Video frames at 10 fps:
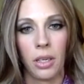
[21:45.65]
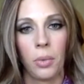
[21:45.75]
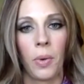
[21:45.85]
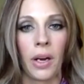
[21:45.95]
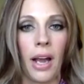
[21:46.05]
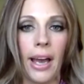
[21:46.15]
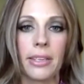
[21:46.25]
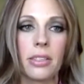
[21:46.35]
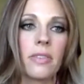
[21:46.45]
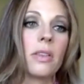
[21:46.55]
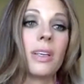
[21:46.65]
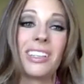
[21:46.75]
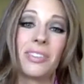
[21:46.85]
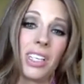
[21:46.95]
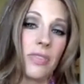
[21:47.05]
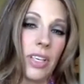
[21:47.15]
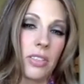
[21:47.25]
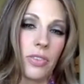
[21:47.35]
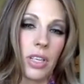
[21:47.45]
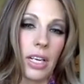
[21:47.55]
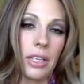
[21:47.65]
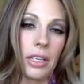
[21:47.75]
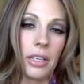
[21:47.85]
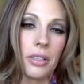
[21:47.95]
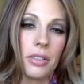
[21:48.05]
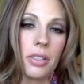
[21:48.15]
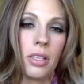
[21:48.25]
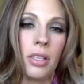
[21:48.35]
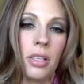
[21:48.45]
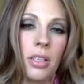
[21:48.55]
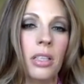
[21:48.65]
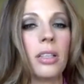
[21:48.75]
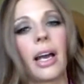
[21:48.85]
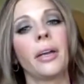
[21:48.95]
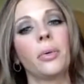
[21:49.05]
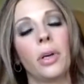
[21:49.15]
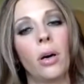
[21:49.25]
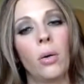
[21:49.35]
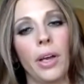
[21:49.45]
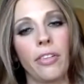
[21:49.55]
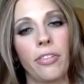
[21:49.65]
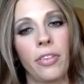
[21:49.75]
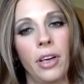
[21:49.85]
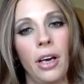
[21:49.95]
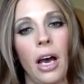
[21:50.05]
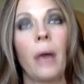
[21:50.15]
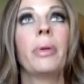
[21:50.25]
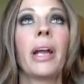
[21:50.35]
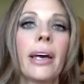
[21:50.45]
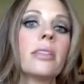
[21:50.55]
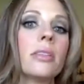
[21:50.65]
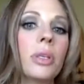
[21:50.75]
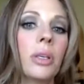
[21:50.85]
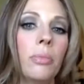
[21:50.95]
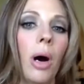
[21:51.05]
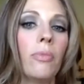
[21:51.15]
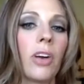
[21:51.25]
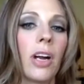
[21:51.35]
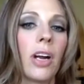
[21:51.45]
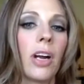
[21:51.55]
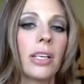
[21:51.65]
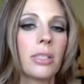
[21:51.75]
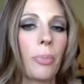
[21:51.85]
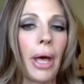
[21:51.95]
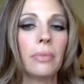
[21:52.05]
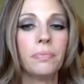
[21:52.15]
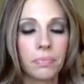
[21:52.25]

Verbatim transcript: Whereas, even though I've lived in Las Vegas for nine years, like I don't know if, I mean, I had some good mom friends, but